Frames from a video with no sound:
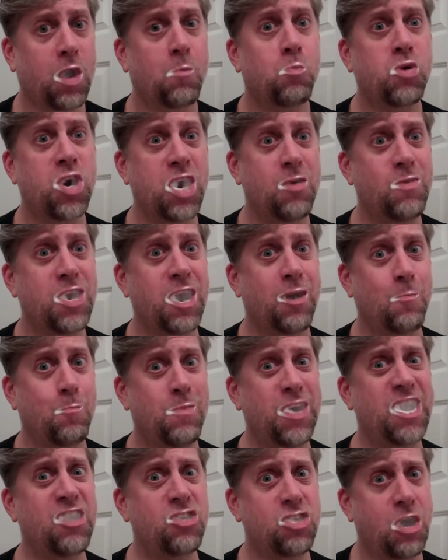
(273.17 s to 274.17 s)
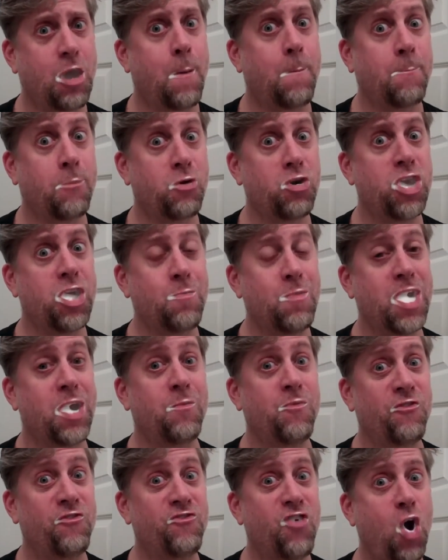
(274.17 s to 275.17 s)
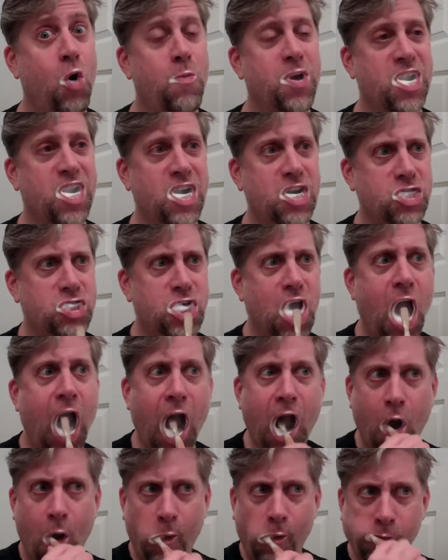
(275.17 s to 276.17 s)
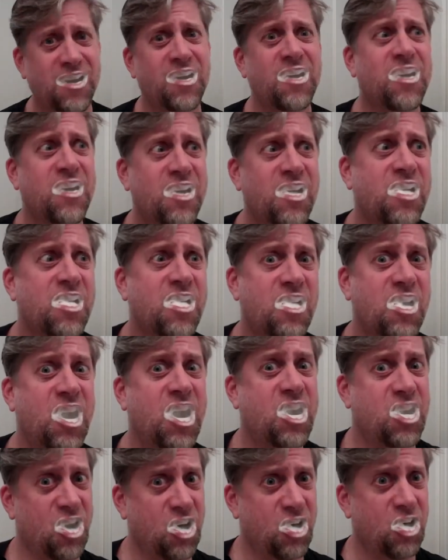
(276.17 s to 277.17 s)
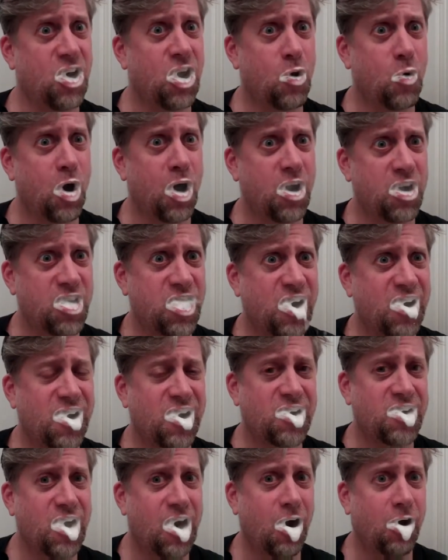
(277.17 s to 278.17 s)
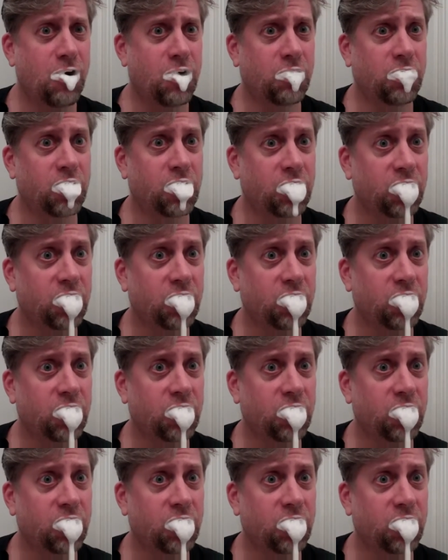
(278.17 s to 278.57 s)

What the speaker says: premium mint, premium foaminess. This is a good one, check this out.